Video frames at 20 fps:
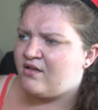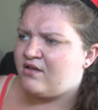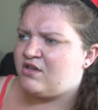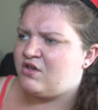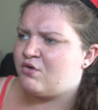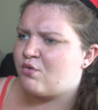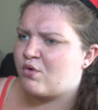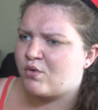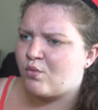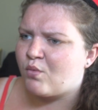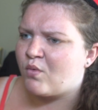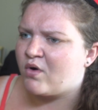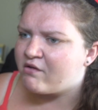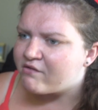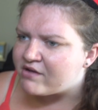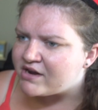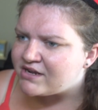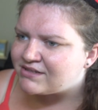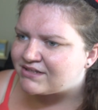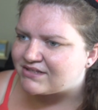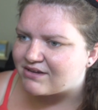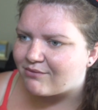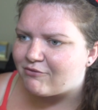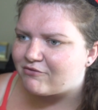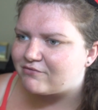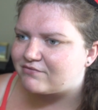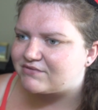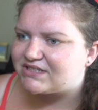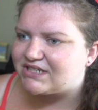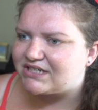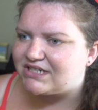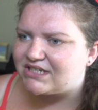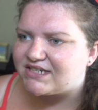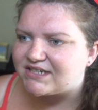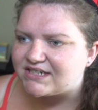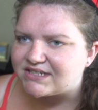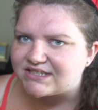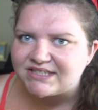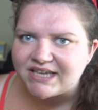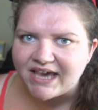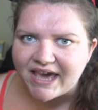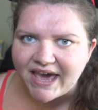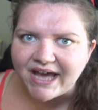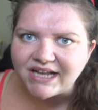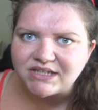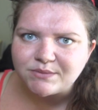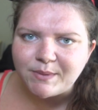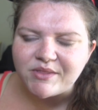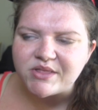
You were worried someone was gonna get attacked